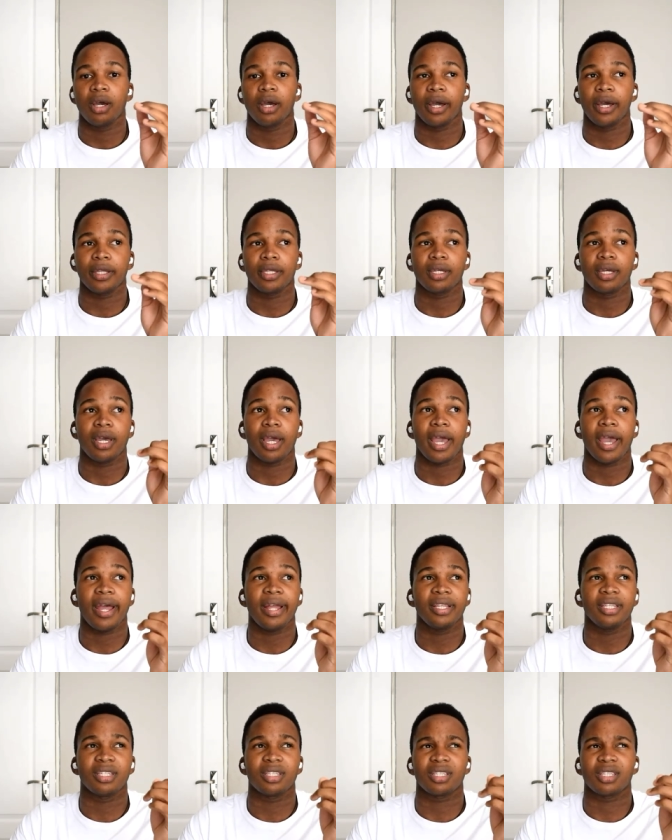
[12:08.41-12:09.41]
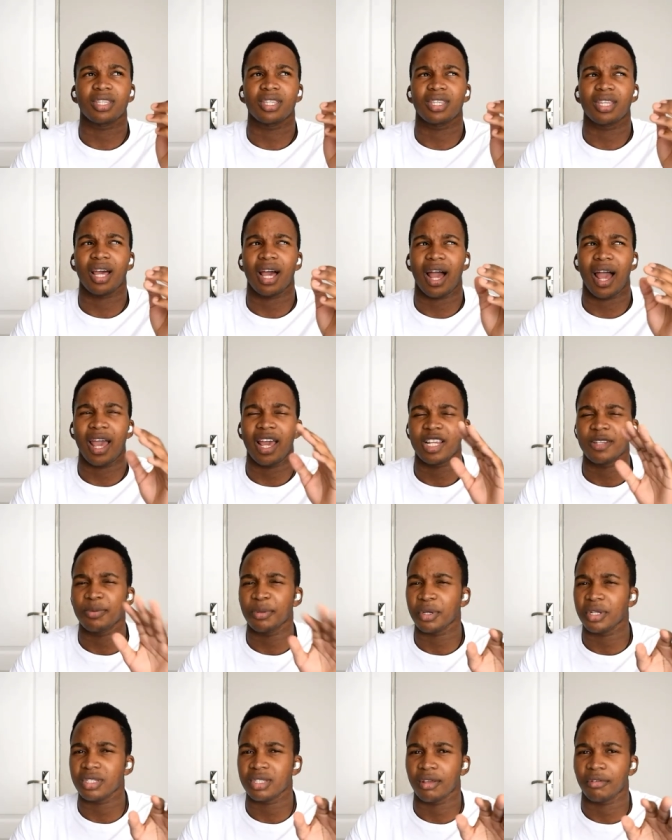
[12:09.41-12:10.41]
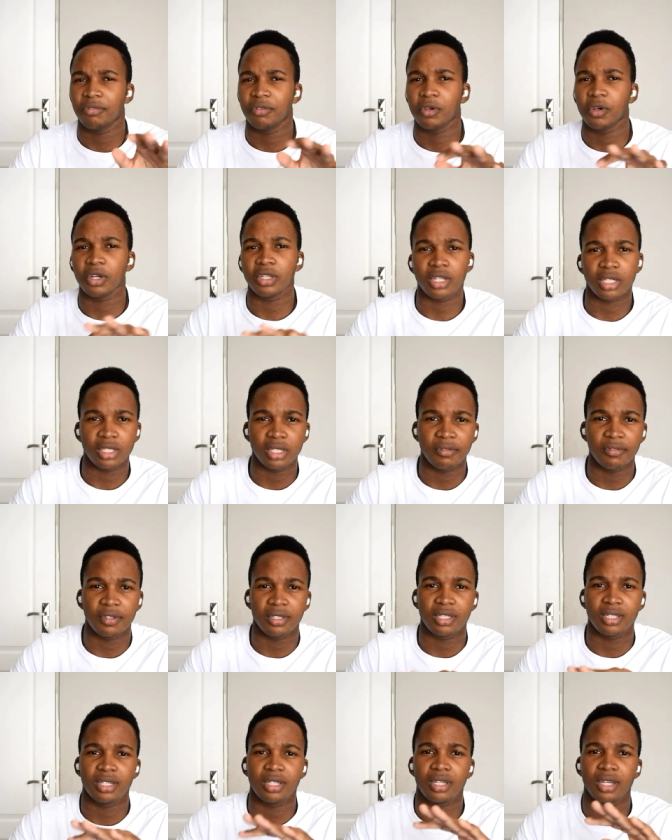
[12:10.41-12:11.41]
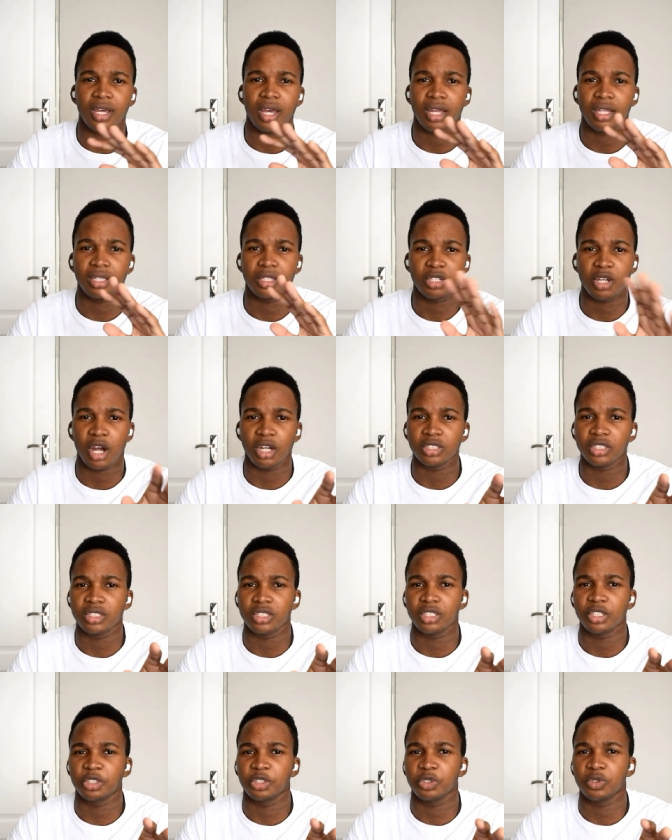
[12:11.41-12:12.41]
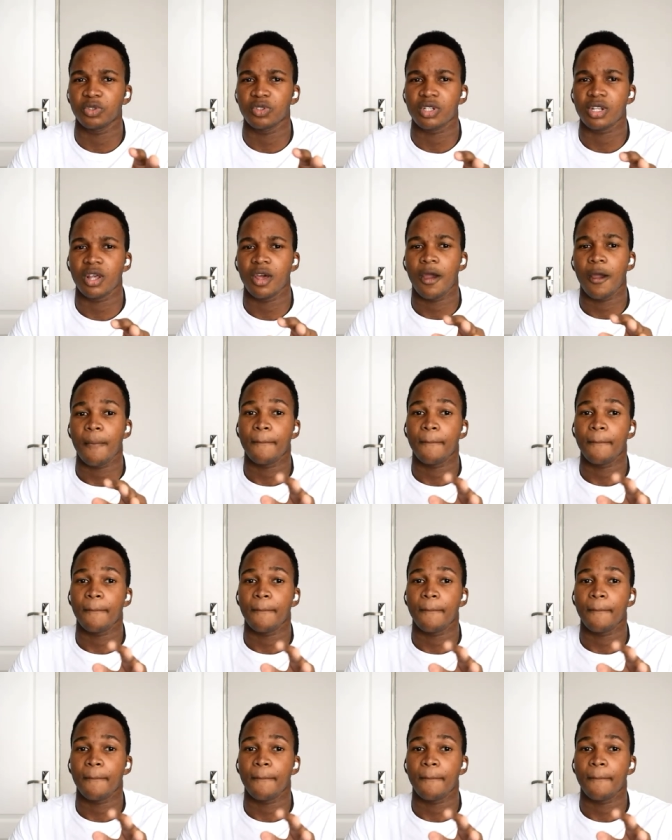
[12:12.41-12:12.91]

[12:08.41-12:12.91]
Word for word: Right, and I experienced a few connectivity and charging issues,